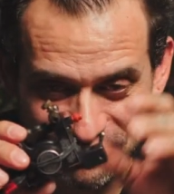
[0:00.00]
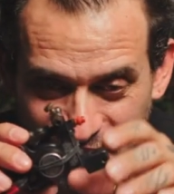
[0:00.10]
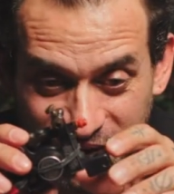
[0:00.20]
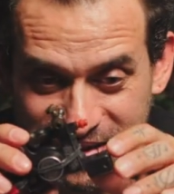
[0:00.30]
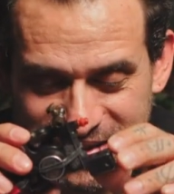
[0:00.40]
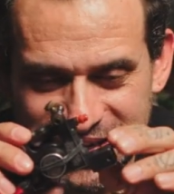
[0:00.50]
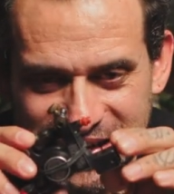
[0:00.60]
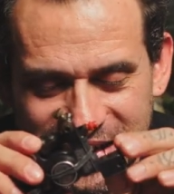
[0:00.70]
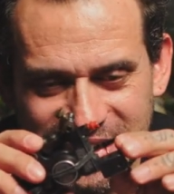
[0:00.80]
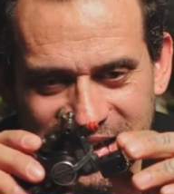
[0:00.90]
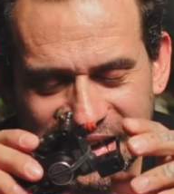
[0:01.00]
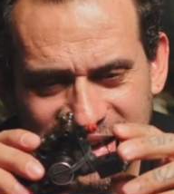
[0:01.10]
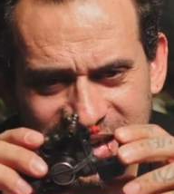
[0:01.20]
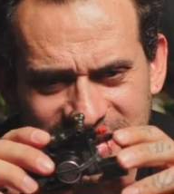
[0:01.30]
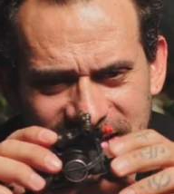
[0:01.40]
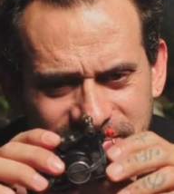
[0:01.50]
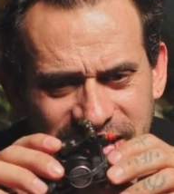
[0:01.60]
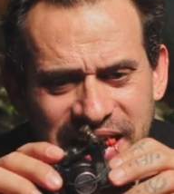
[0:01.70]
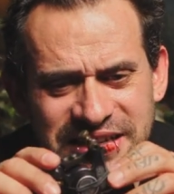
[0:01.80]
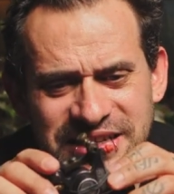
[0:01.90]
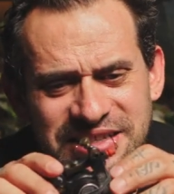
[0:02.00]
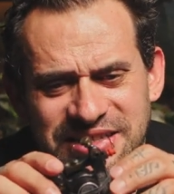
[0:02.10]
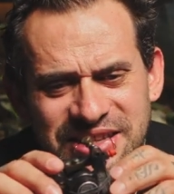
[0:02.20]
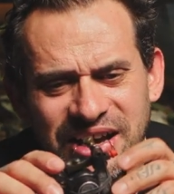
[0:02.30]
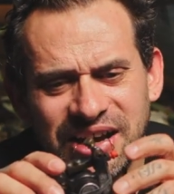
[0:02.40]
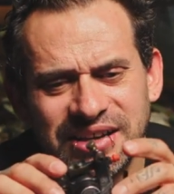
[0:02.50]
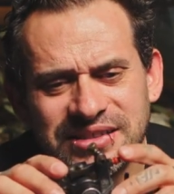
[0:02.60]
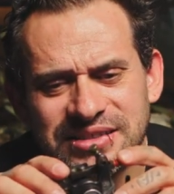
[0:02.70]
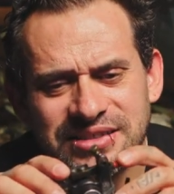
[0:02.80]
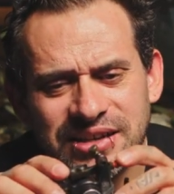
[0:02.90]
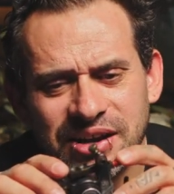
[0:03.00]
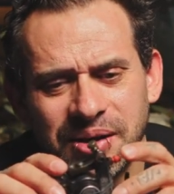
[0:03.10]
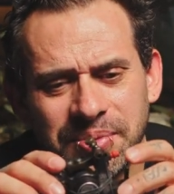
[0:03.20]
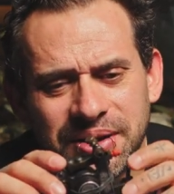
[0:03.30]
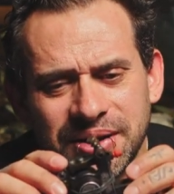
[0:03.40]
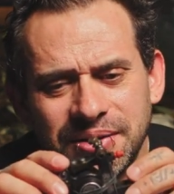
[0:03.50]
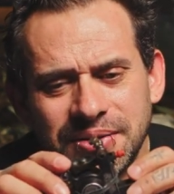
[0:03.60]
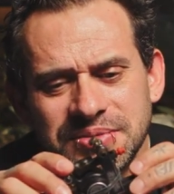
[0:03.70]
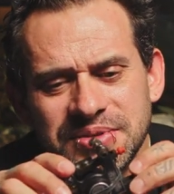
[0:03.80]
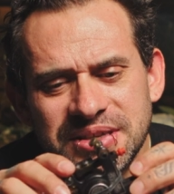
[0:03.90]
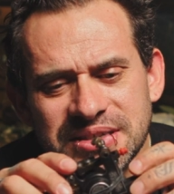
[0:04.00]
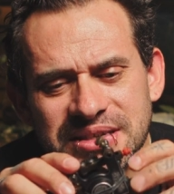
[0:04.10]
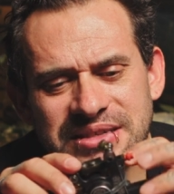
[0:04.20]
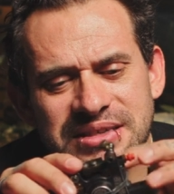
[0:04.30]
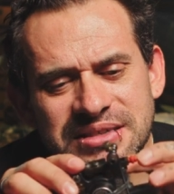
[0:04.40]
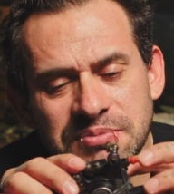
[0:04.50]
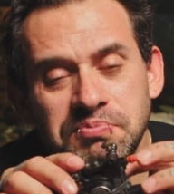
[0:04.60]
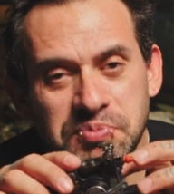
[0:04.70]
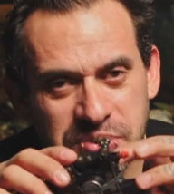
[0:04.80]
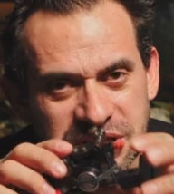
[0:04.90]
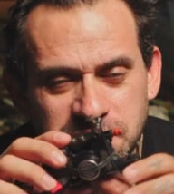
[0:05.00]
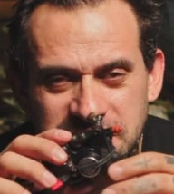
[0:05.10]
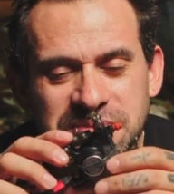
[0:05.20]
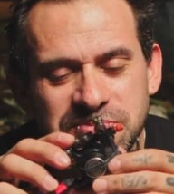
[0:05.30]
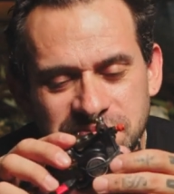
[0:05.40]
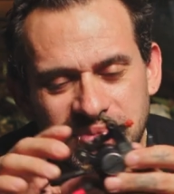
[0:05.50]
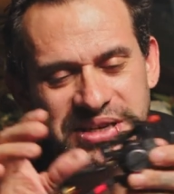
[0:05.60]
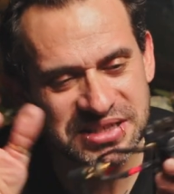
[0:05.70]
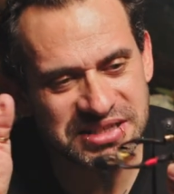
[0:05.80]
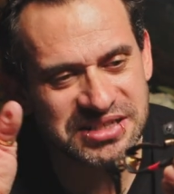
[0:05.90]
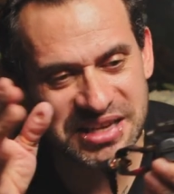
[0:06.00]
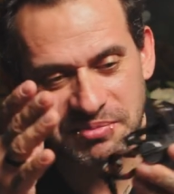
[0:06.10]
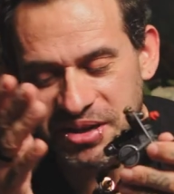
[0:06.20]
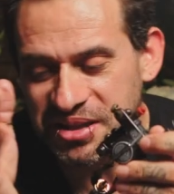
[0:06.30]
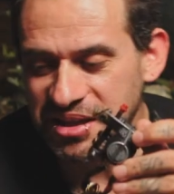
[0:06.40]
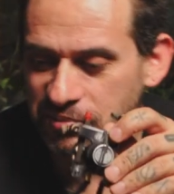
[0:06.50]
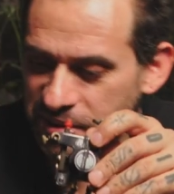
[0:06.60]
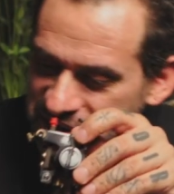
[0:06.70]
thought. But actually, it's not copy at all. The principle is based on the same idea, but